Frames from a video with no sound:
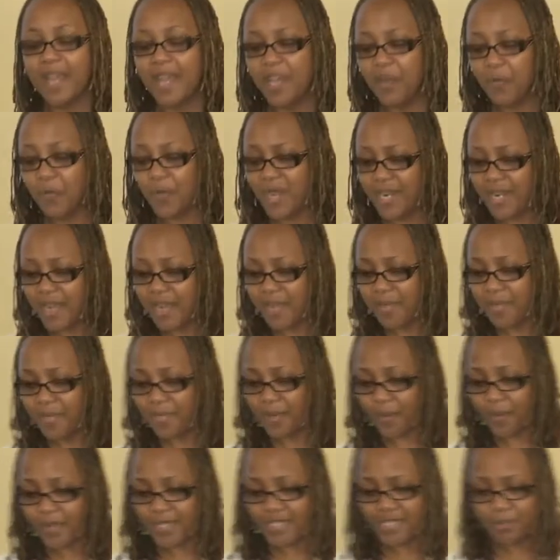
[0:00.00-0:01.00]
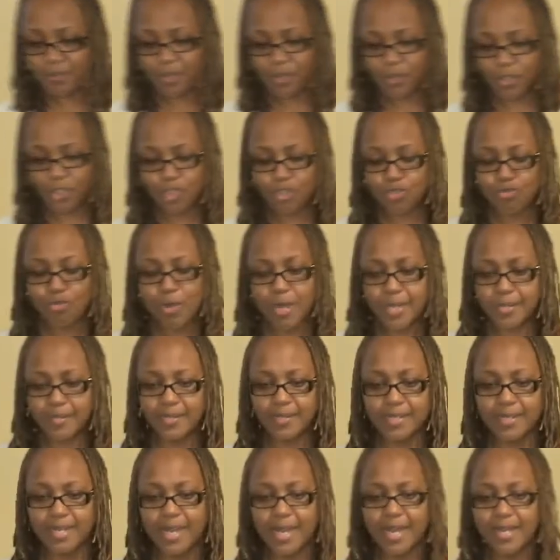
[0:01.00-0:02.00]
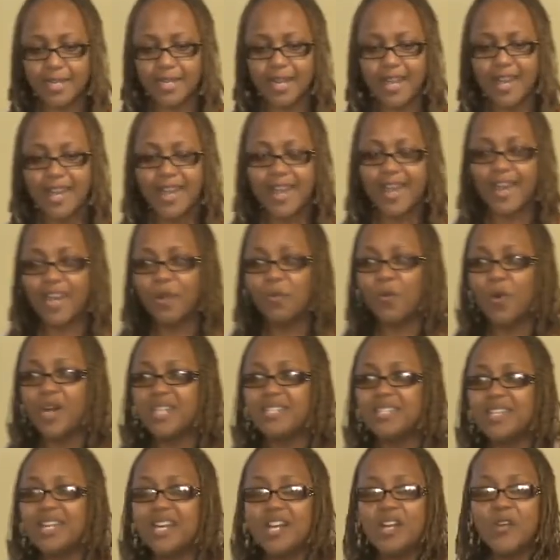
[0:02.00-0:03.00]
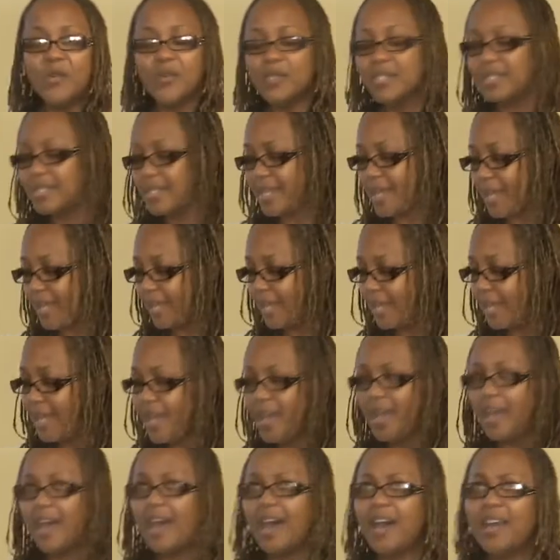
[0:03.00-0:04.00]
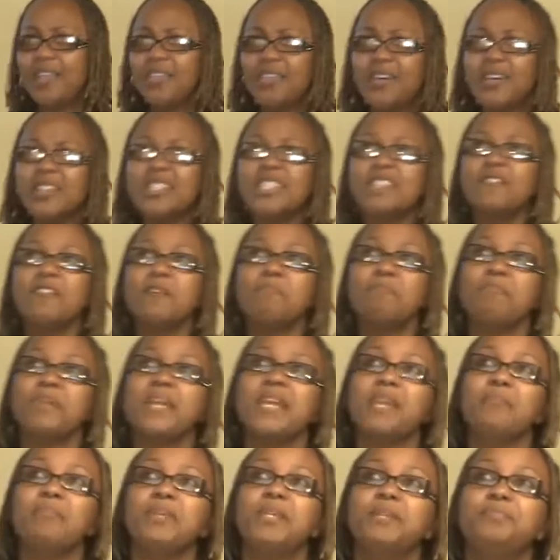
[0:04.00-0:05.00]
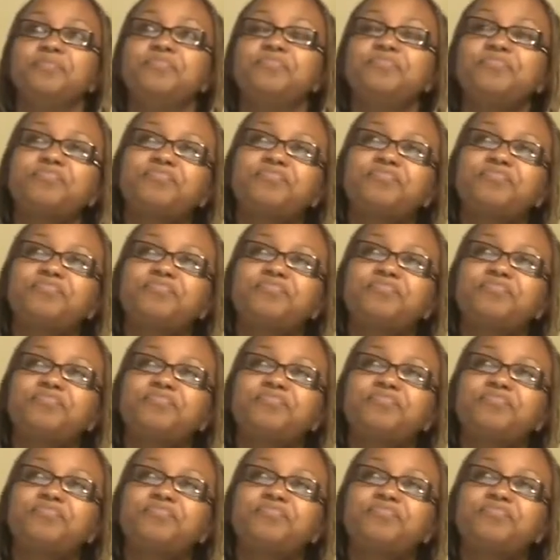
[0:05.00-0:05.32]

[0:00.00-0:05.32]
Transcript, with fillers: And when I thought about trust and, and what it looks like, I thought of a baby.